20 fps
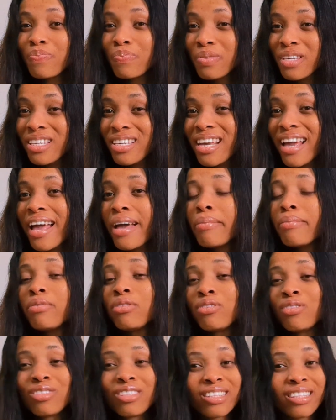be able
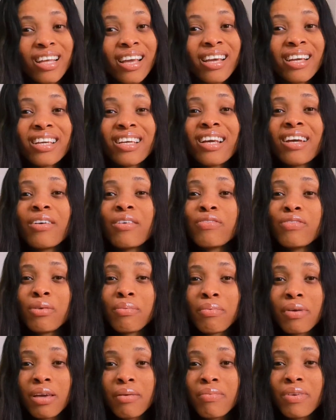to take care of your
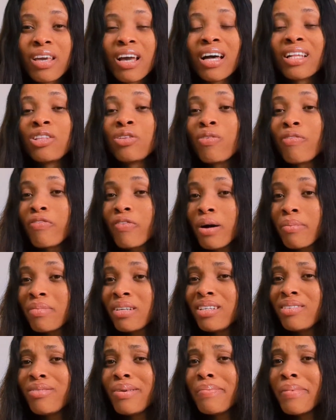baby and your
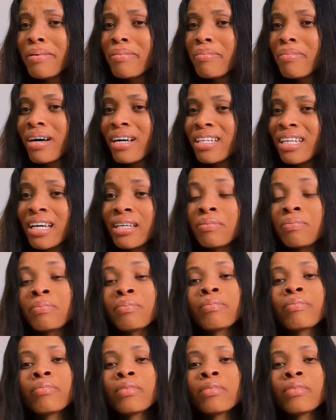family remember that